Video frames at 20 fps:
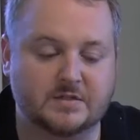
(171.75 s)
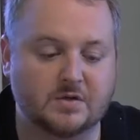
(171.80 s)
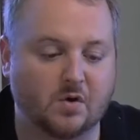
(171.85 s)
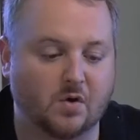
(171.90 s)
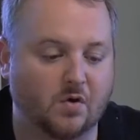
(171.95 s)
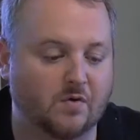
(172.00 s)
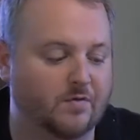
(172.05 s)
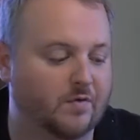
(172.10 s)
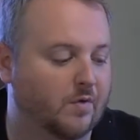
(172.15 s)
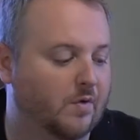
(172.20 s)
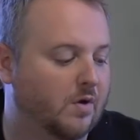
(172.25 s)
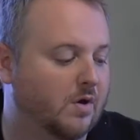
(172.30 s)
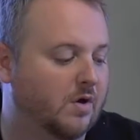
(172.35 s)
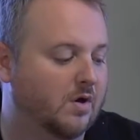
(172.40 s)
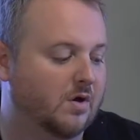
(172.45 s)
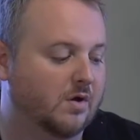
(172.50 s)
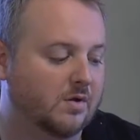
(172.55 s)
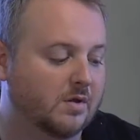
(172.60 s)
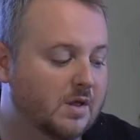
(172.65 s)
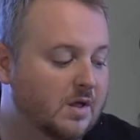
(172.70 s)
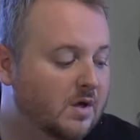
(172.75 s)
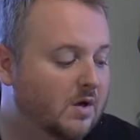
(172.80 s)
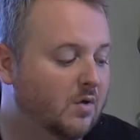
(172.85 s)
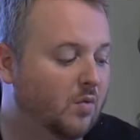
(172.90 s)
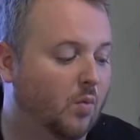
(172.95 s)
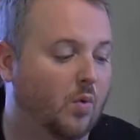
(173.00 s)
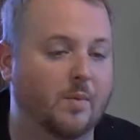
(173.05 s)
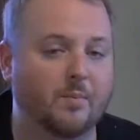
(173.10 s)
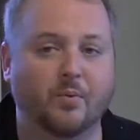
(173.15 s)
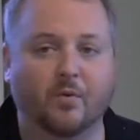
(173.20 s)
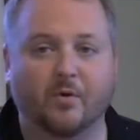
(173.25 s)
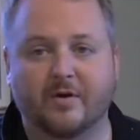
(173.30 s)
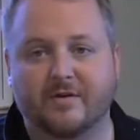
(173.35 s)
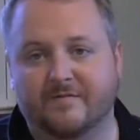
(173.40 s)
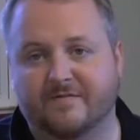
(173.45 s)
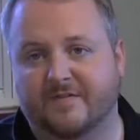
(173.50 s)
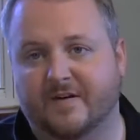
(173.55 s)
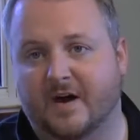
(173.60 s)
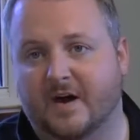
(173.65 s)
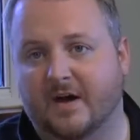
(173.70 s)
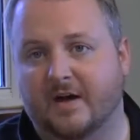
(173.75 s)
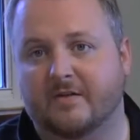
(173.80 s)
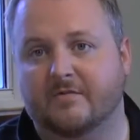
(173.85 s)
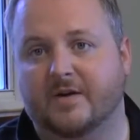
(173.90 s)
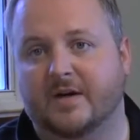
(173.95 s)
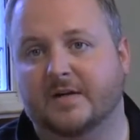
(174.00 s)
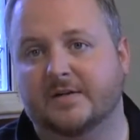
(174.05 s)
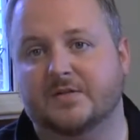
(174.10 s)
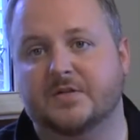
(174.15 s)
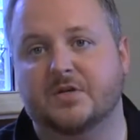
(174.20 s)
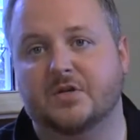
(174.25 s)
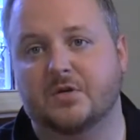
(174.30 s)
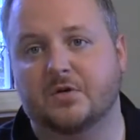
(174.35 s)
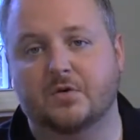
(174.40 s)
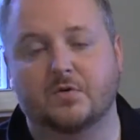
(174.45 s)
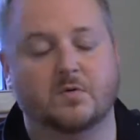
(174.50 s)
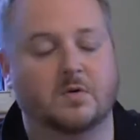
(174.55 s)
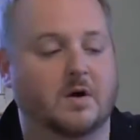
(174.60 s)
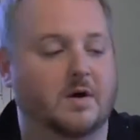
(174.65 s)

So overall, 1.5 out of 2